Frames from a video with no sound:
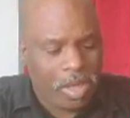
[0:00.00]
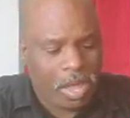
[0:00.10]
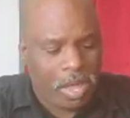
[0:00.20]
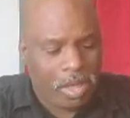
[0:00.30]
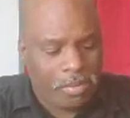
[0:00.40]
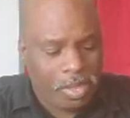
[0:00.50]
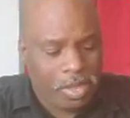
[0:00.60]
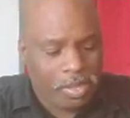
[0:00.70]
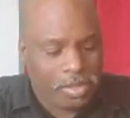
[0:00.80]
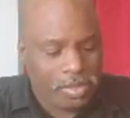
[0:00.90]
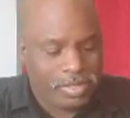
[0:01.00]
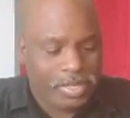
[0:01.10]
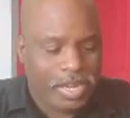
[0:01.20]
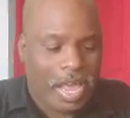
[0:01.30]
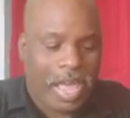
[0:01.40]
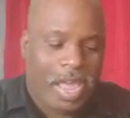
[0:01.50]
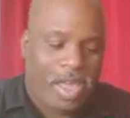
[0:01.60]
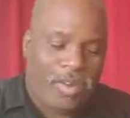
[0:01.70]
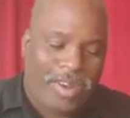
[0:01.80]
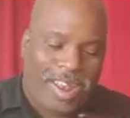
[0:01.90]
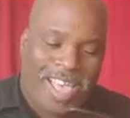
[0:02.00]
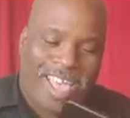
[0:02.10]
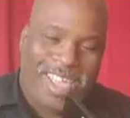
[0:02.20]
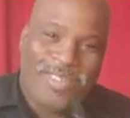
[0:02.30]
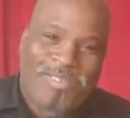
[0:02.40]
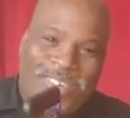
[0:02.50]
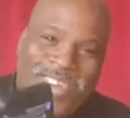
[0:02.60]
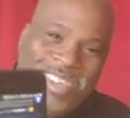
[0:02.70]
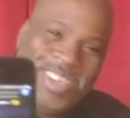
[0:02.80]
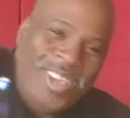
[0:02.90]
But you can see that I am live